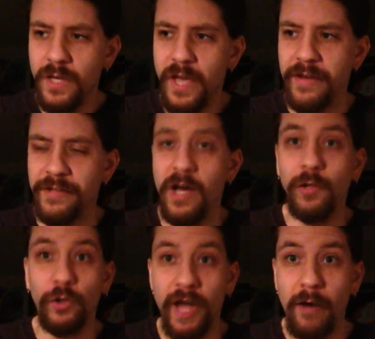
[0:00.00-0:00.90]
and uh,
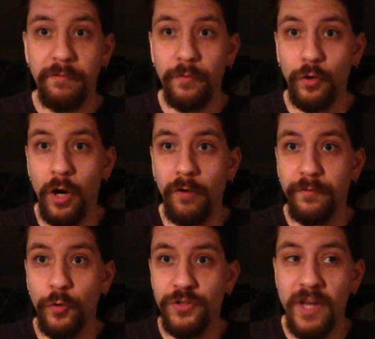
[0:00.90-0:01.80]
look out for our
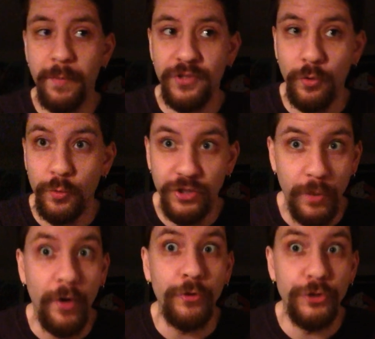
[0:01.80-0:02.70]
first episode, which is
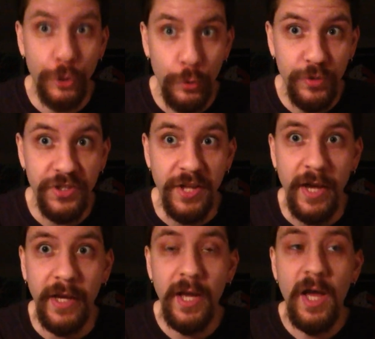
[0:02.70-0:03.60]
going to be on
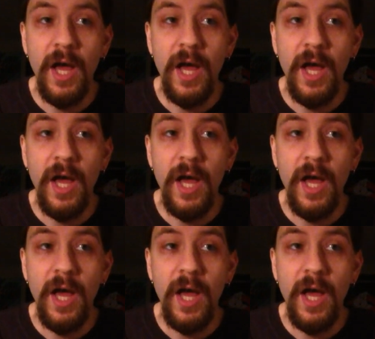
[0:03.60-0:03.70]
Tuesday.